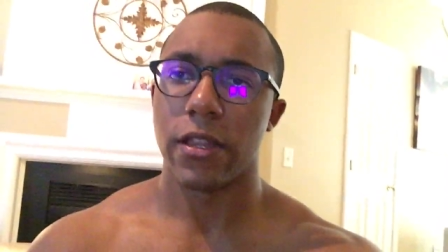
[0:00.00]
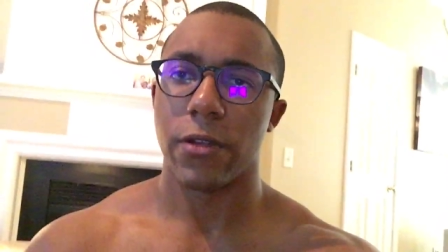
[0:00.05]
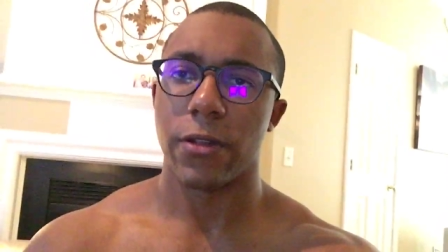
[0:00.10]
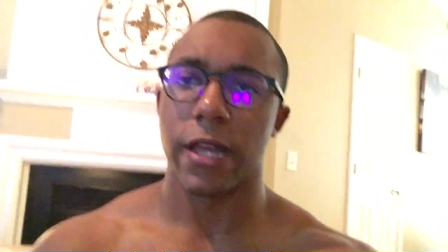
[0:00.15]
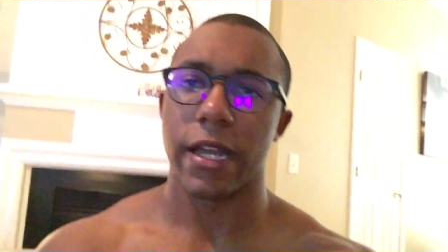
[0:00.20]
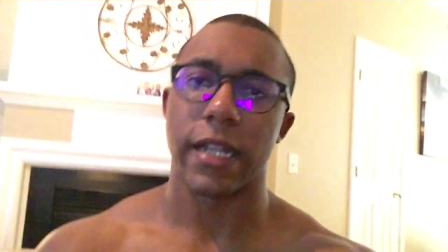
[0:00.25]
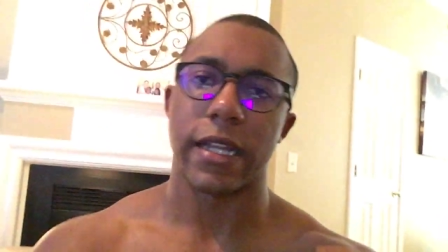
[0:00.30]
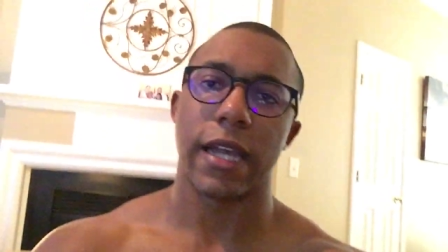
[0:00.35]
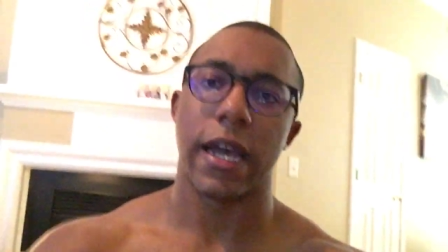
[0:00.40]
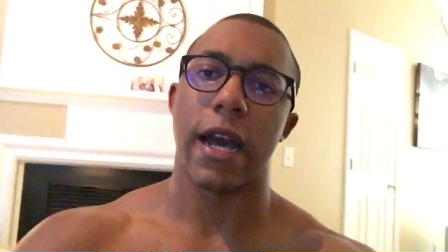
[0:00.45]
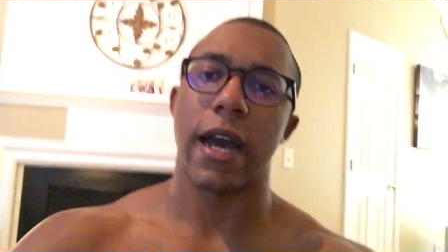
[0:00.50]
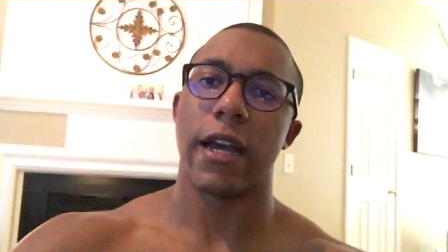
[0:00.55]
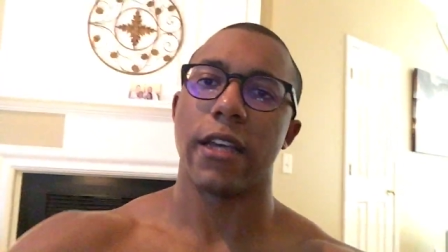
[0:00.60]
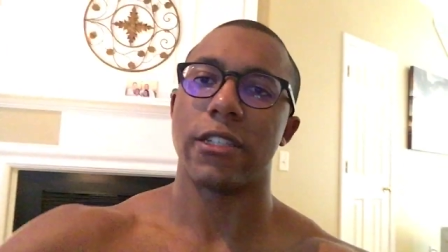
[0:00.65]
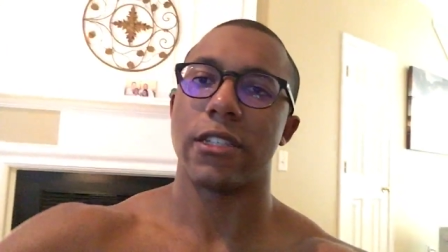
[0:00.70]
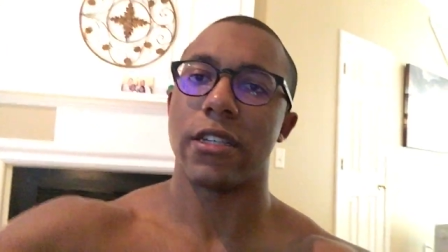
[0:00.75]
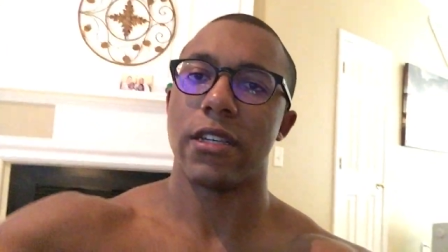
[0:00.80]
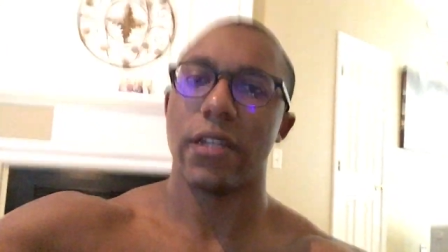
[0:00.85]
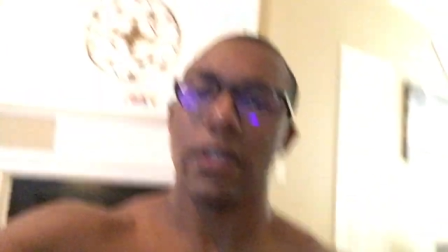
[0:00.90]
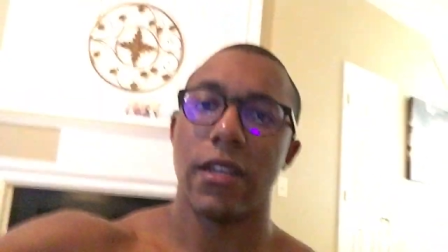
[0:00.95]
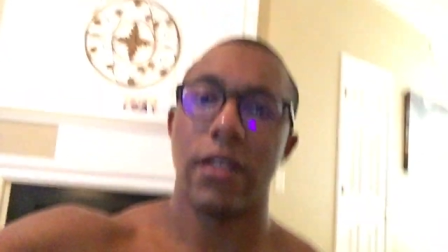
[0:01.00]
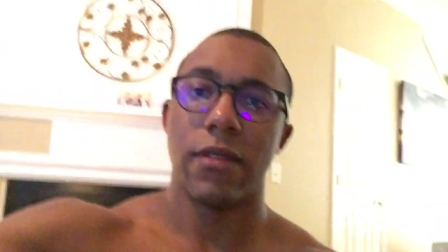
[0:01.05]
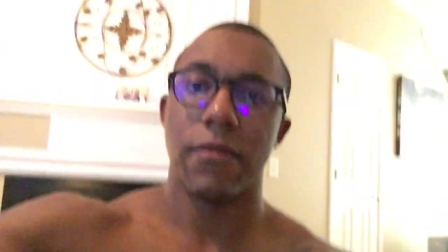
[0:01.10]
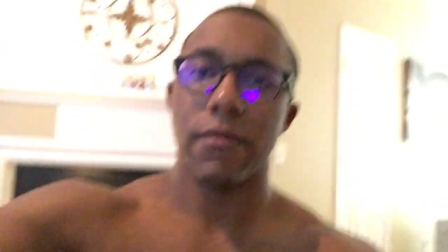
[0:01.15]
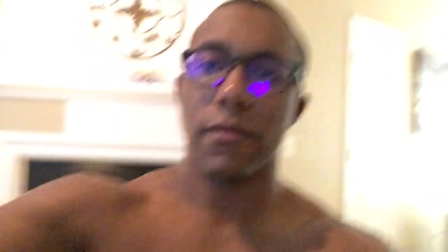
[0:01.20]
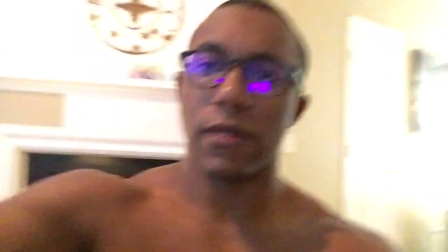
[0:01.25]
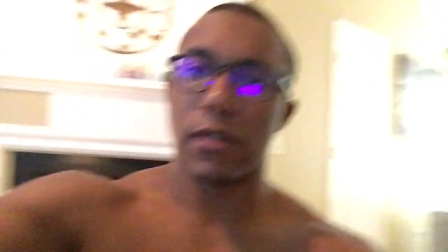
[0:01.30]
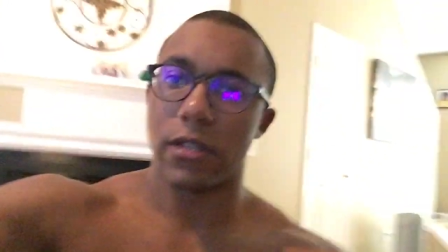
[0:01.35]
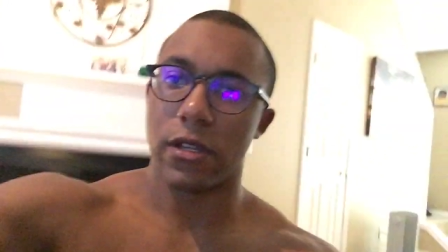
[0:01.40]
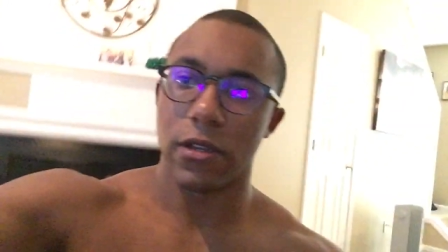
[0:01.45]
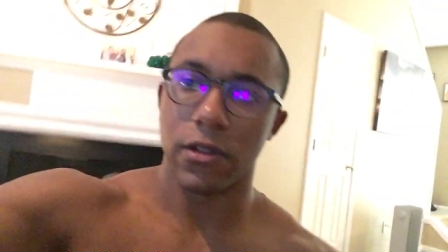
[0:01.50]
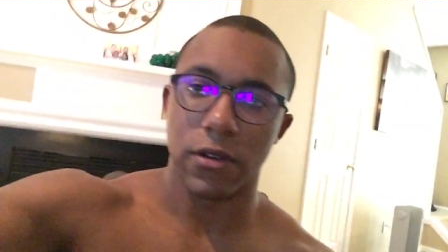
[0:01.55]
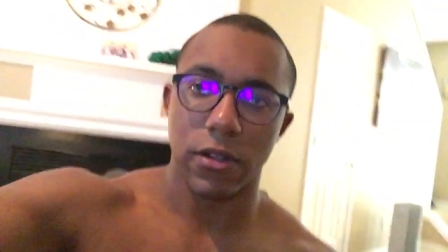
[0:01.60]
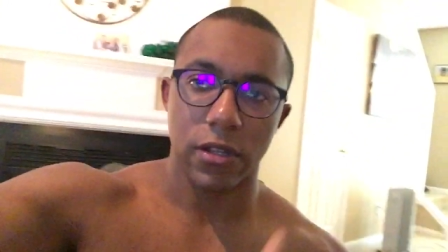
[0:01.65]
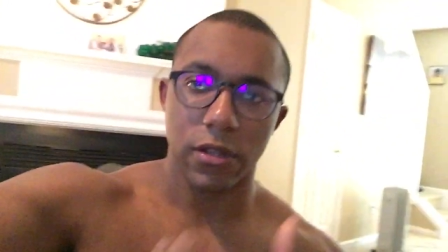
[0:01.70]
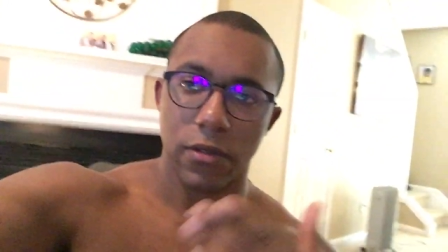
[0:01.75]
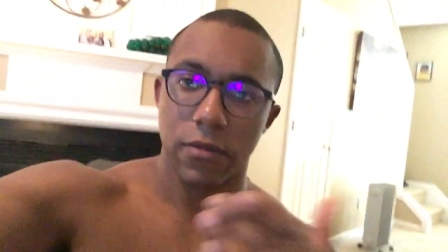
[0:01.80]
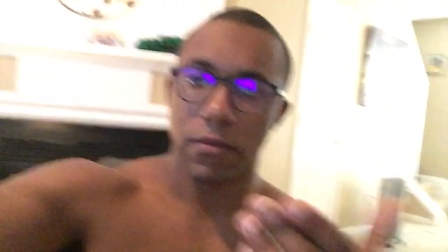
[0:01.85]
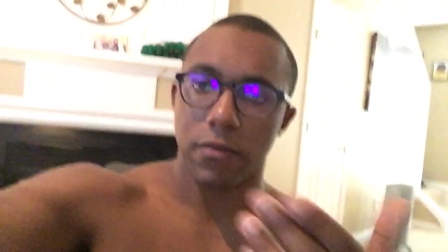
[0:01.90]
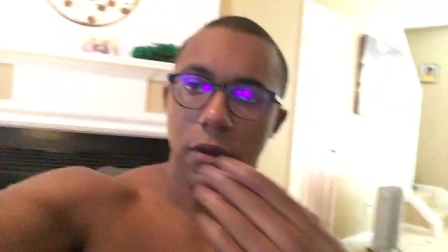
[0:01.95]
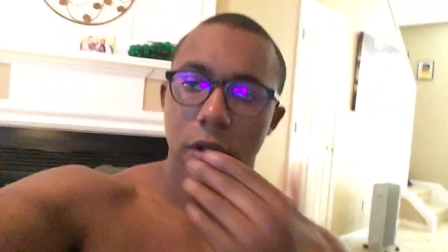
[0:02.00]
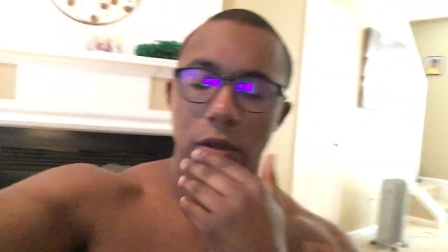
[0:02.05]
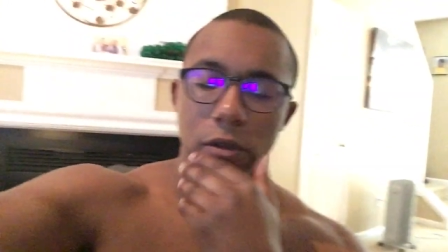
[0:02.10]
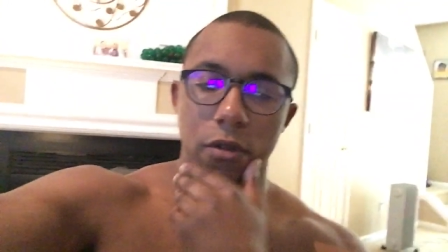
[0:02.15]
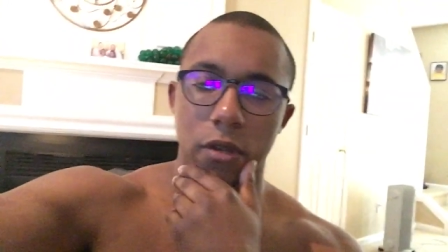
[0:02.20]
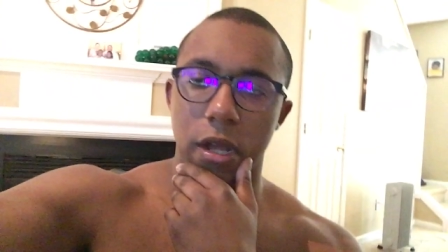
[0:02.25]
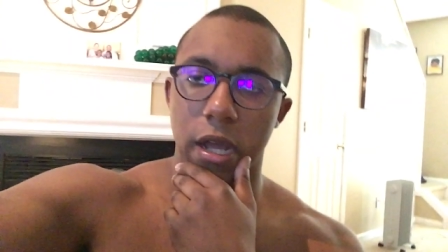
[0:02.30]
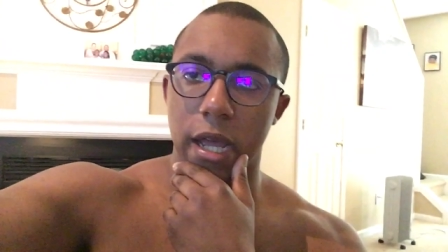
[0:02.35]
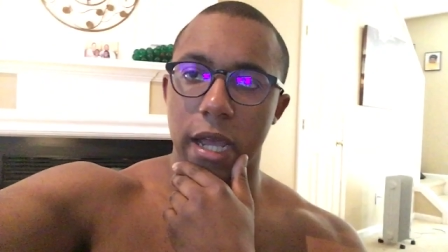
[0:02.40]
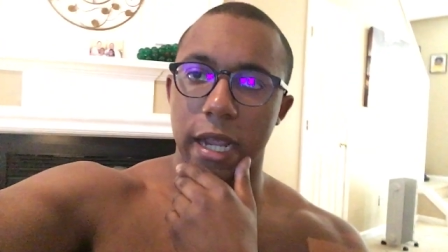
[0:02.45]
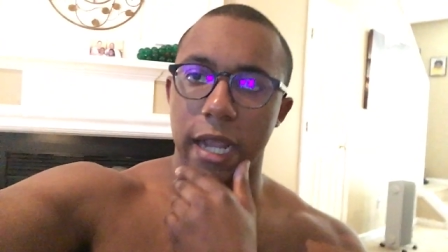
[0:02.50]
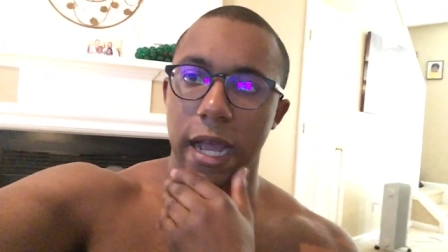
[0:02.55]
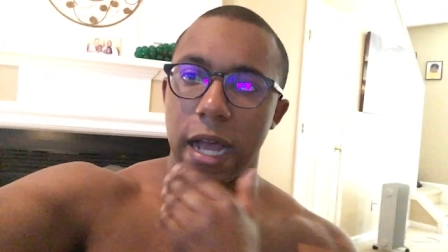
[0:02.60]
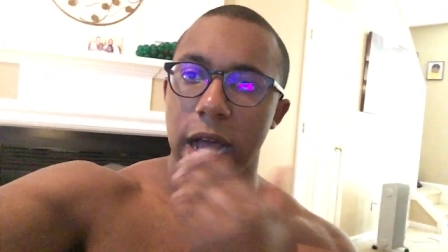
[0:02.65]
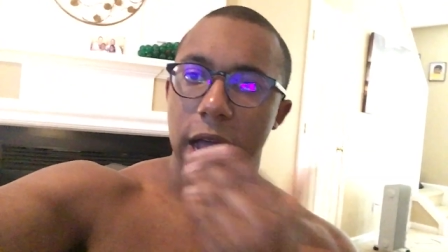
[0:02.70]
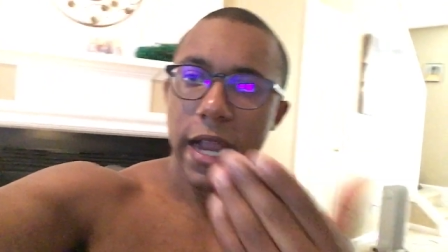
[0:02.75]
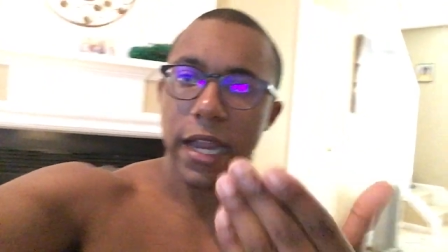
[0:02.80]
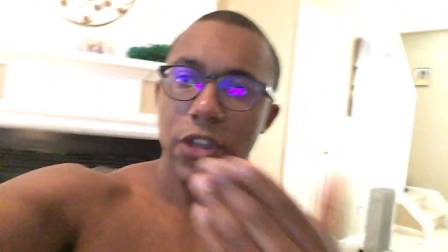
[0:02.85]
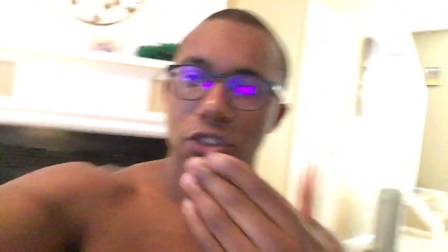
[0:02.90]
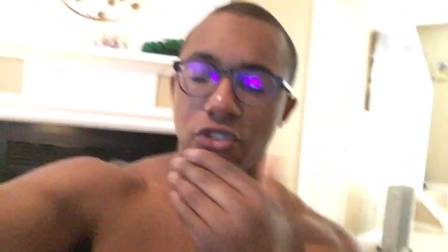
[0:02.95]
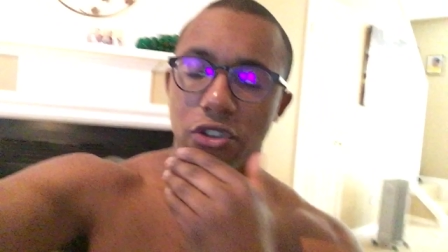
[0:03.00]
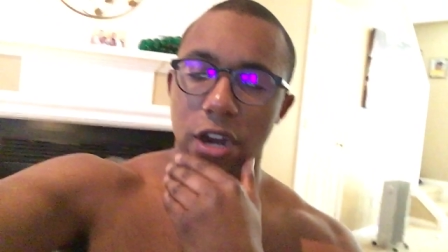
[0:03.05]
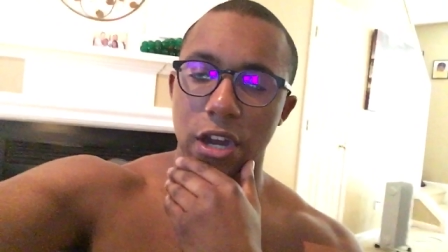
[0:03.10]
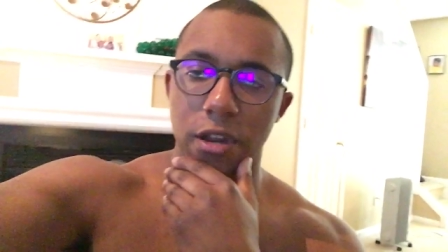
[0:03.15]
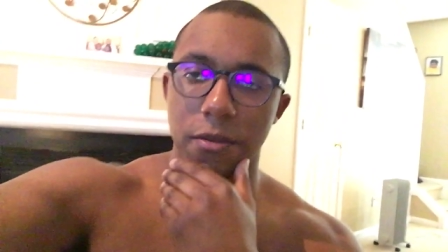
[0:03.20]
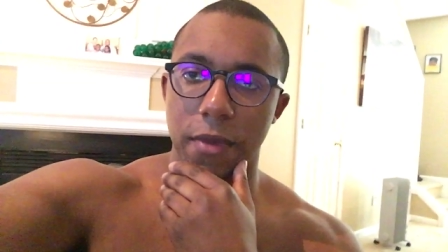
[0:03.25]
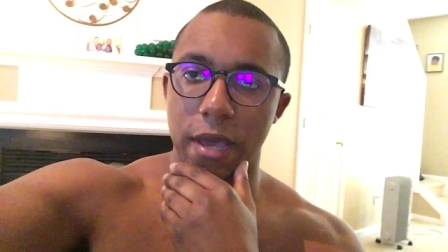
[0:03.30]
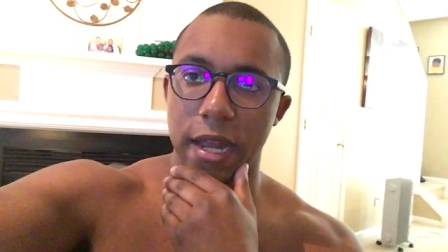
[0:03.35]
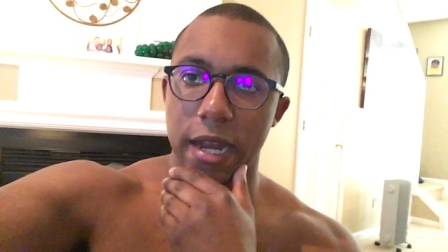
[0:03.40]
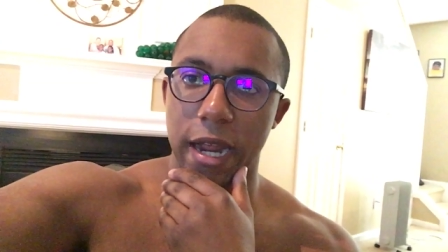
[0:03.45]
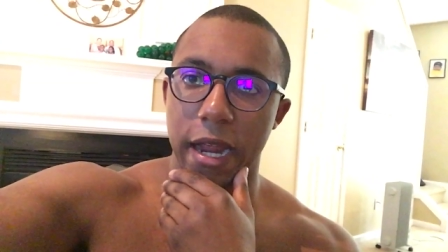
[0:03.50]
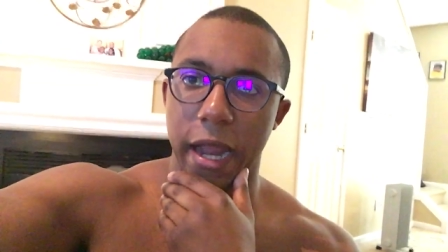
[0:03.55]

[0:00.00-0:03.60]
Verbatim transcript: They're like, gosh, dude, bro, I can train you, man.